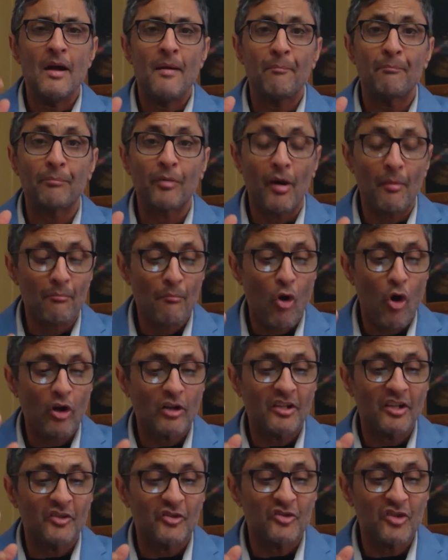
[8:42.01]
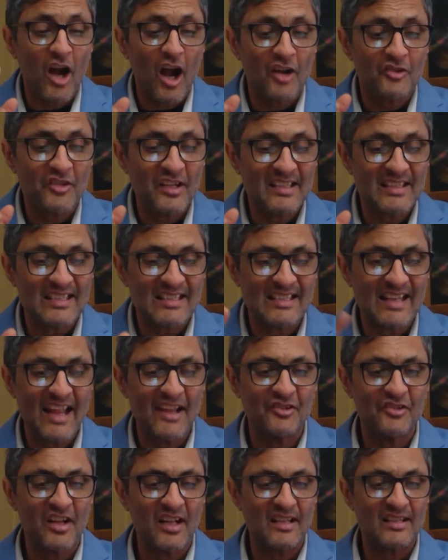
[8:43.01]
Promote charging
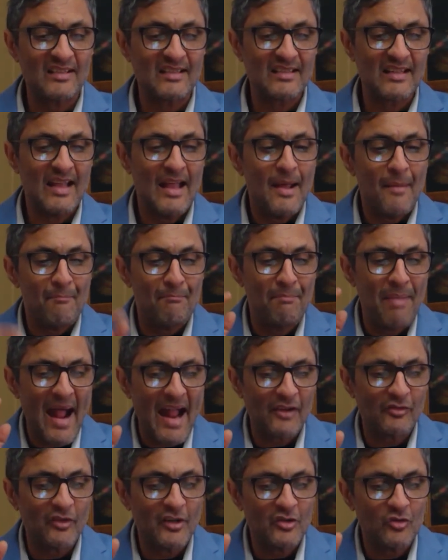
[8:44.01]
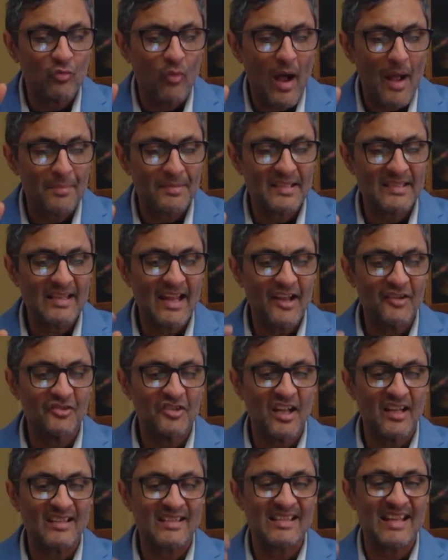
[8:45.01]
stations, battery swap
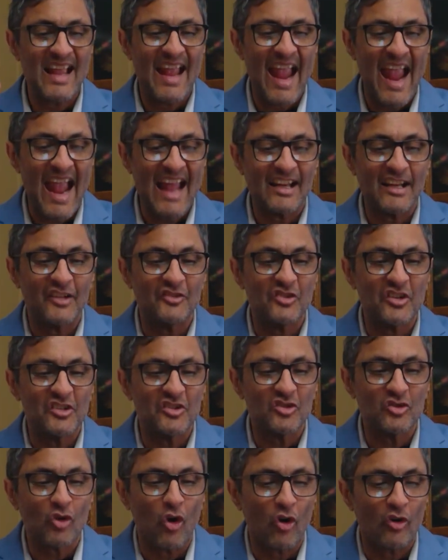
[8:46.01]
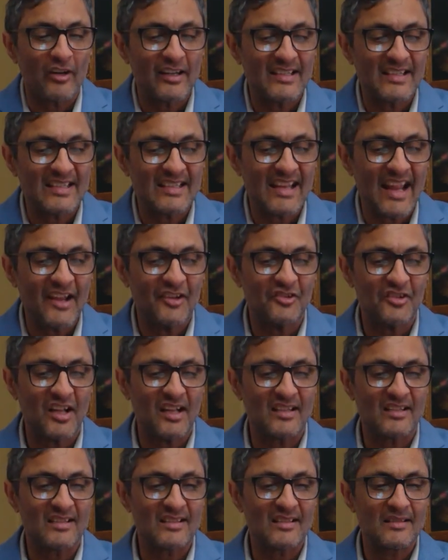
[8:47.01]
stations, energy storage
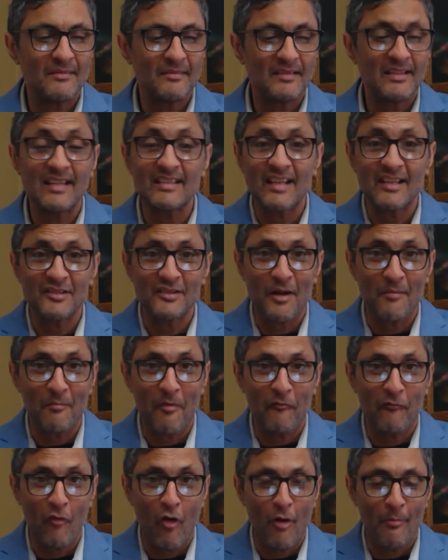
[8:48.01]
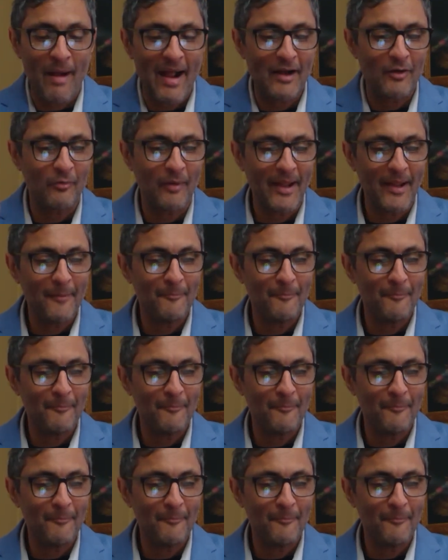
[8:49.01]
stations. This is number 4, by the way.